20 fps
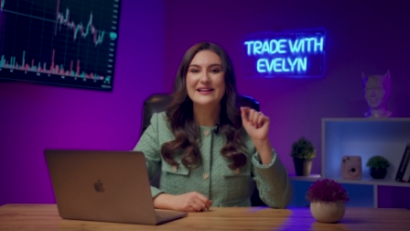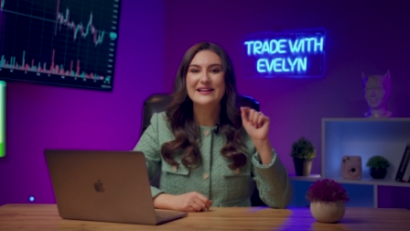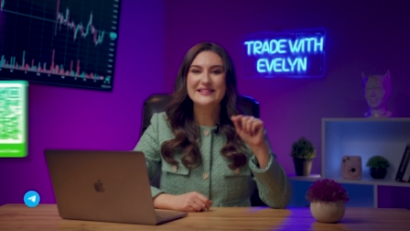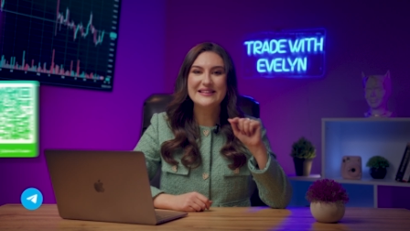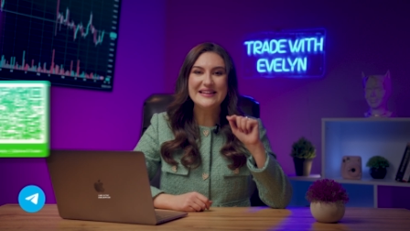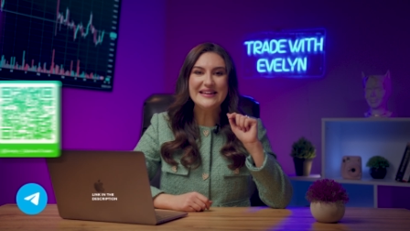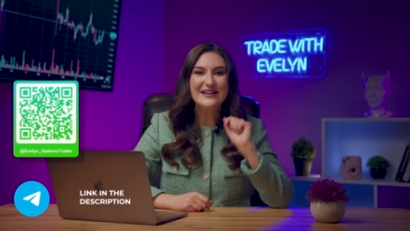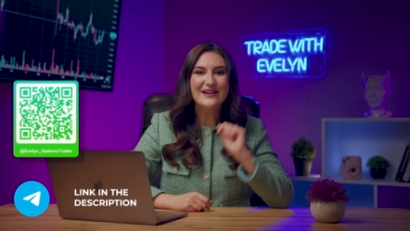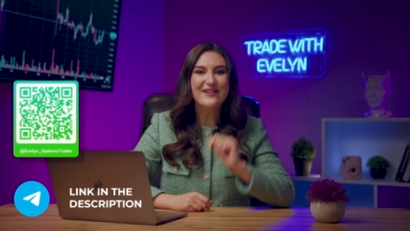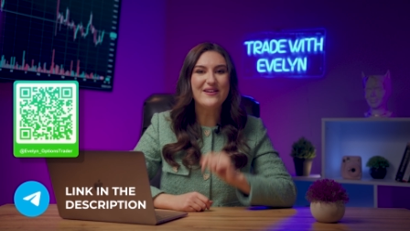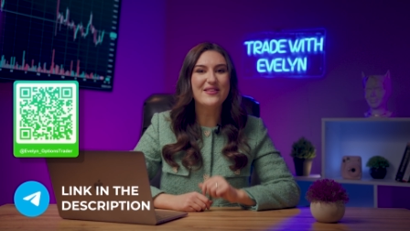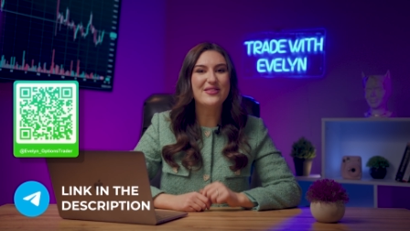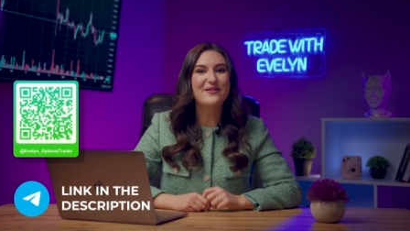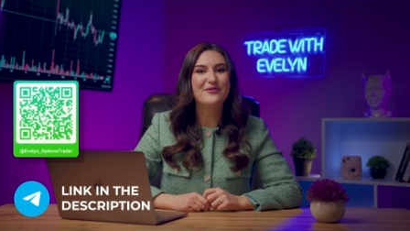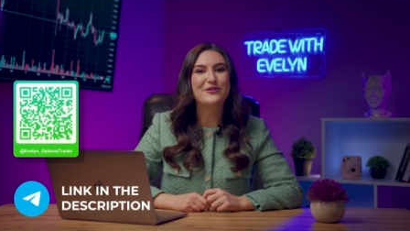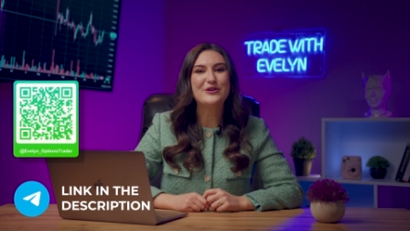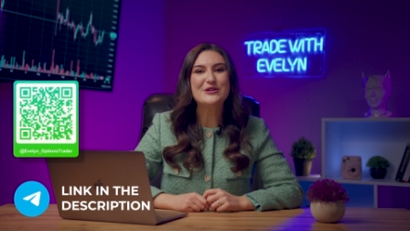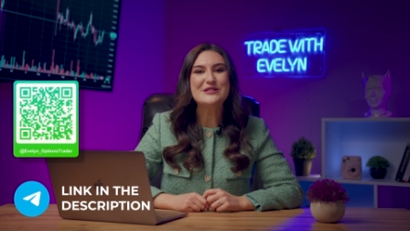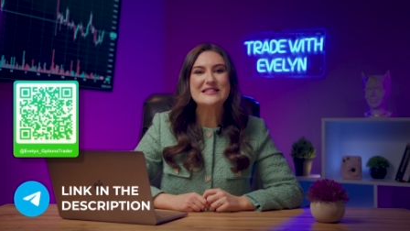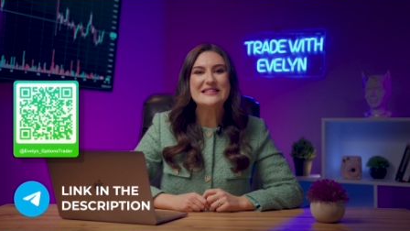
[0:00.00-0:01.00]
Click on the
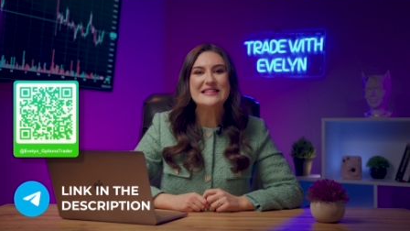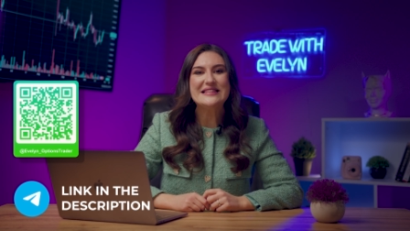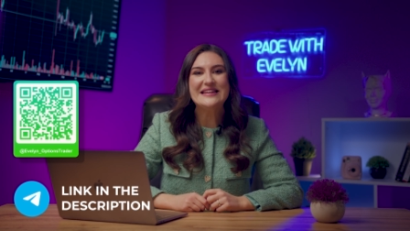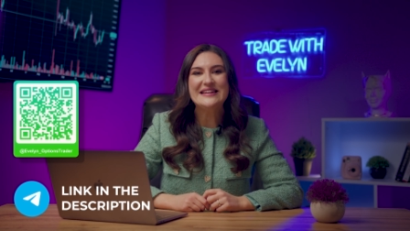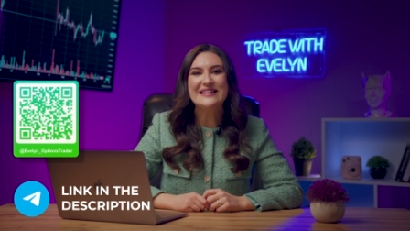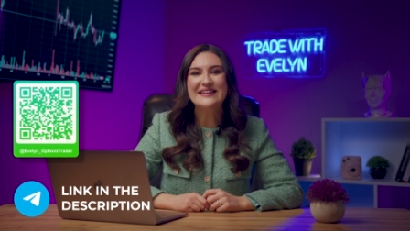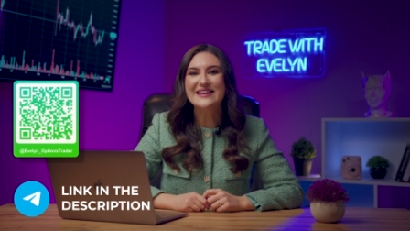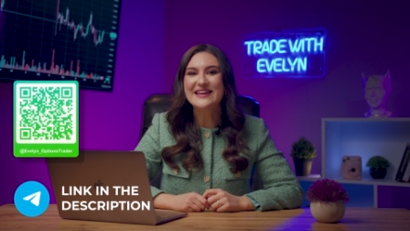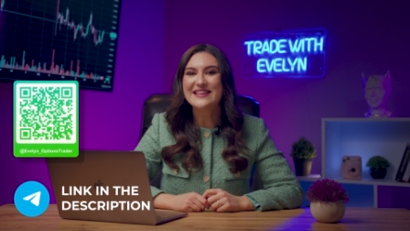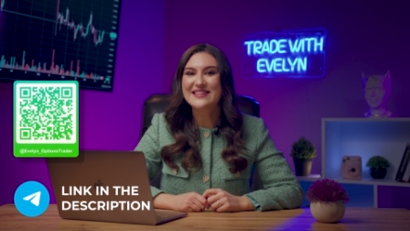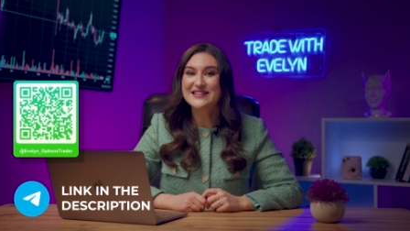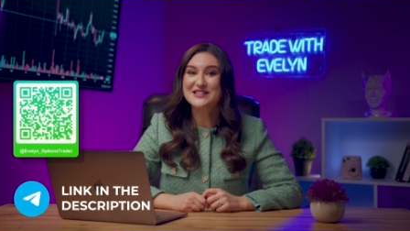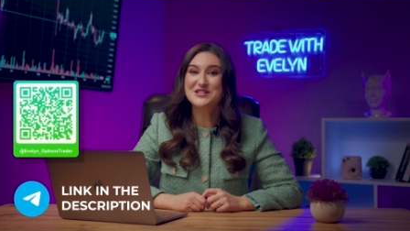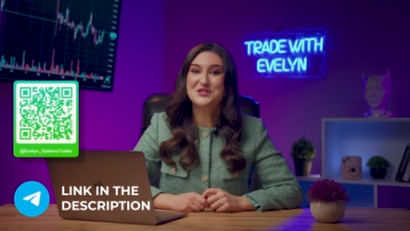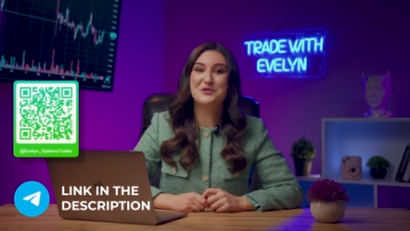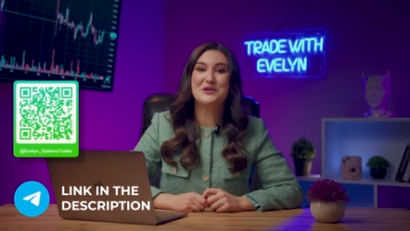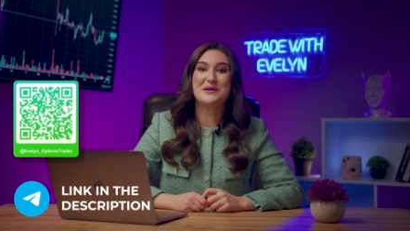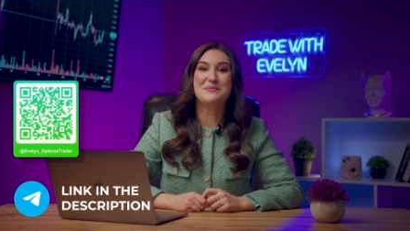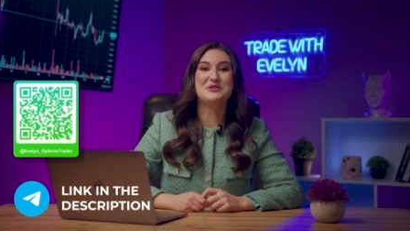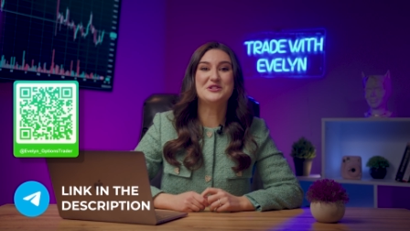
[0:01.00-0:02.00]
first link in the
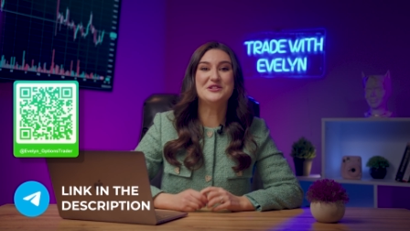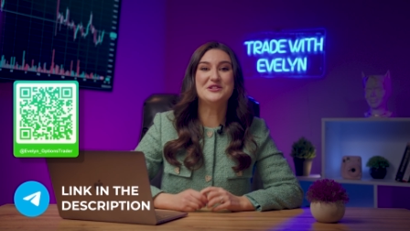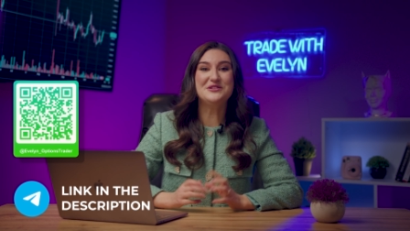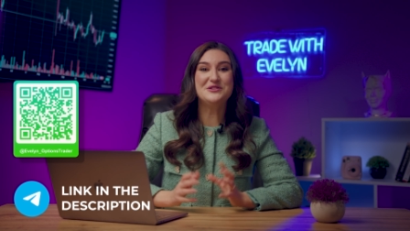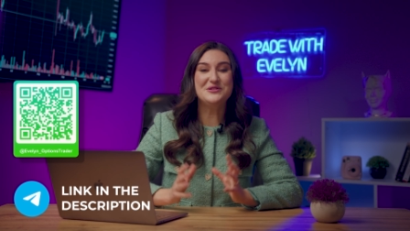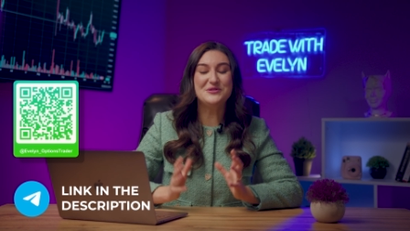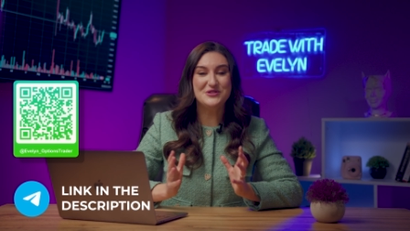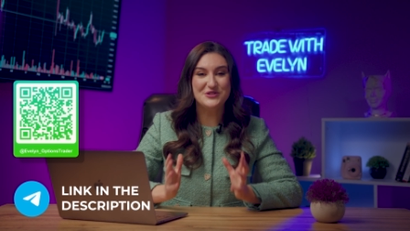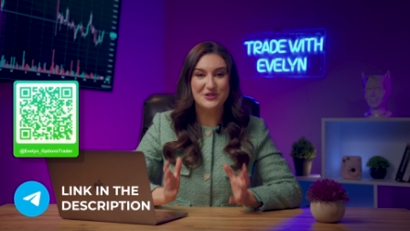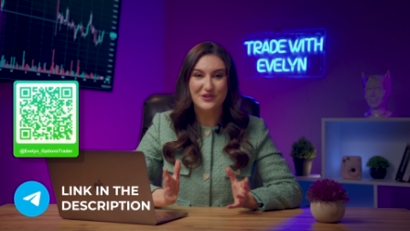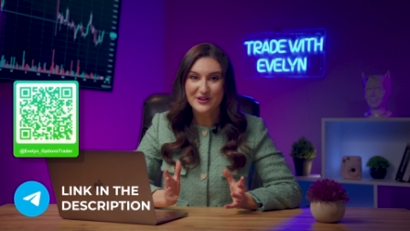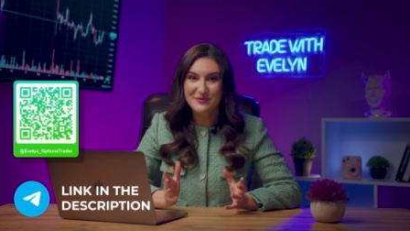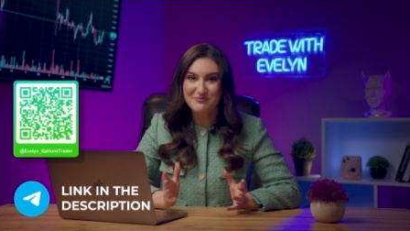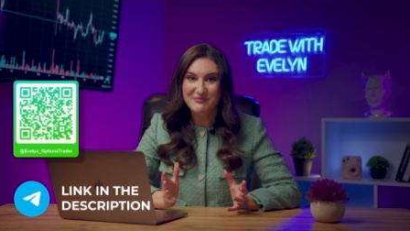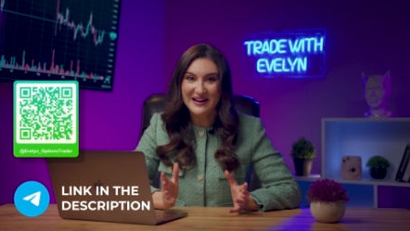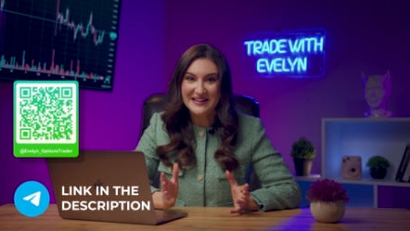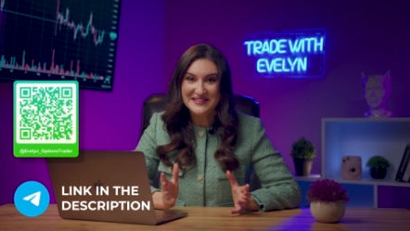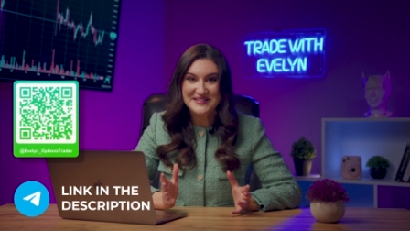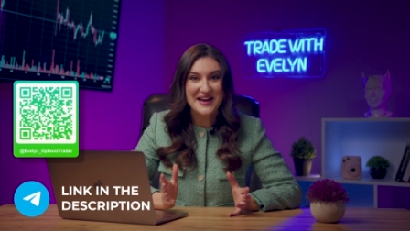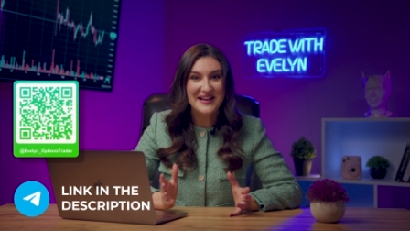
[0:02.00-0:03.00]
description to join
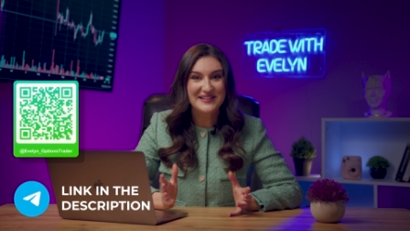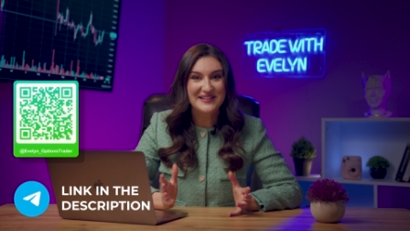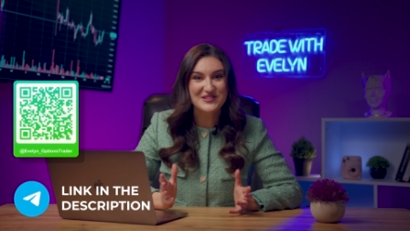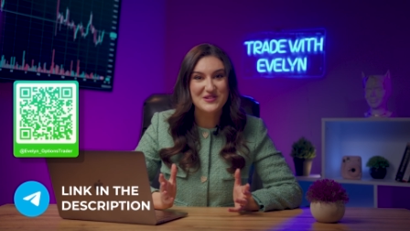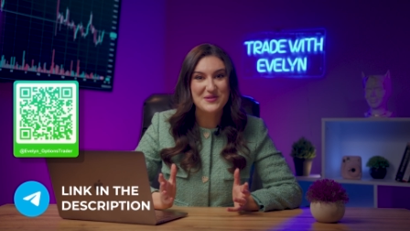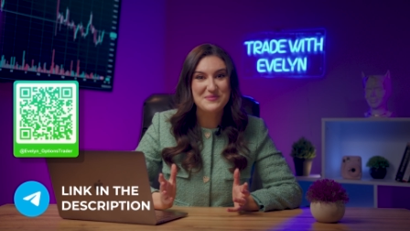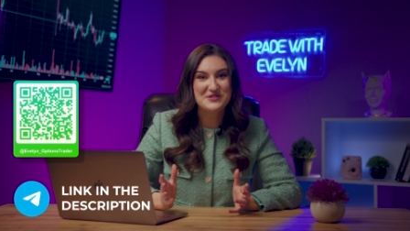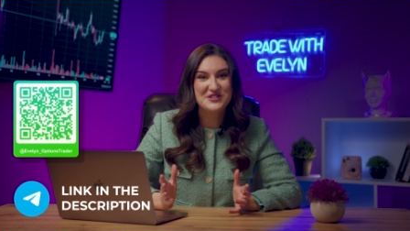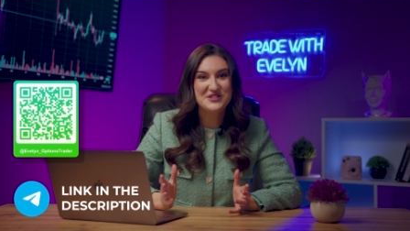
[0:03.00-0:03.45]
my Telegram